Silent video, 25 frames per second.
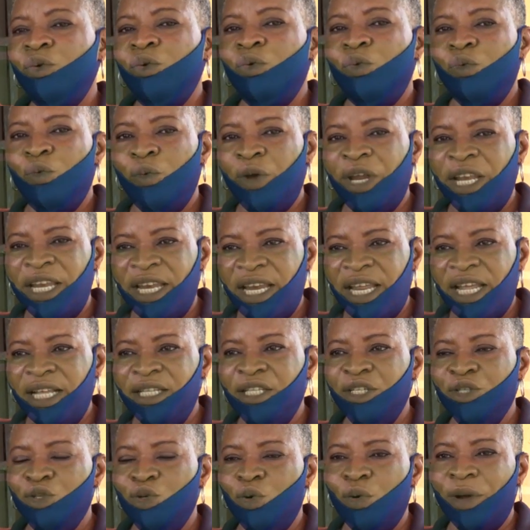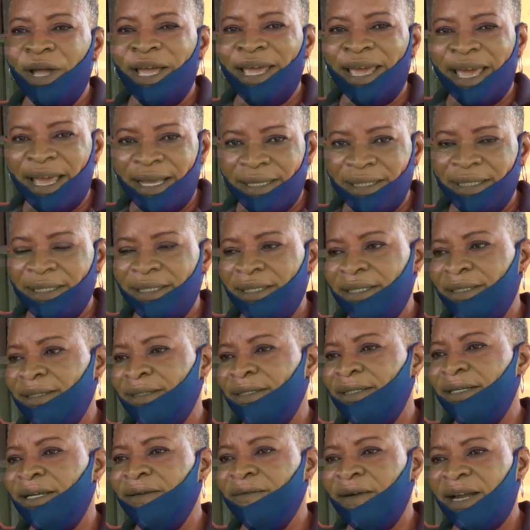We need to get
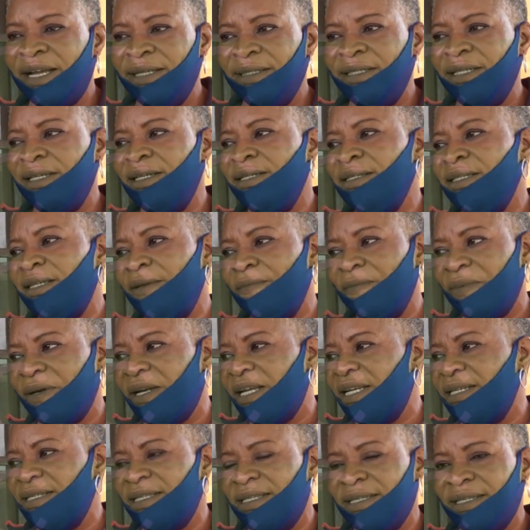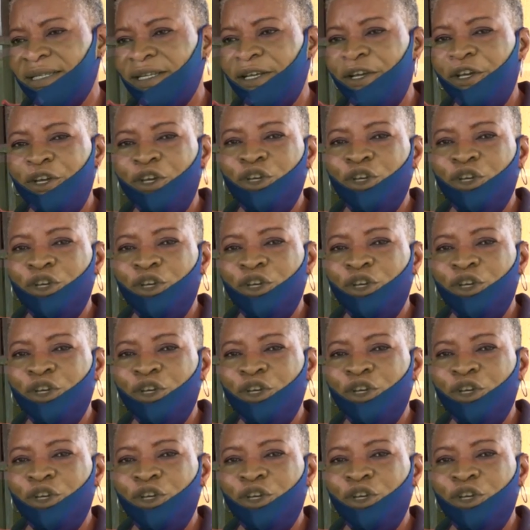the right things in place.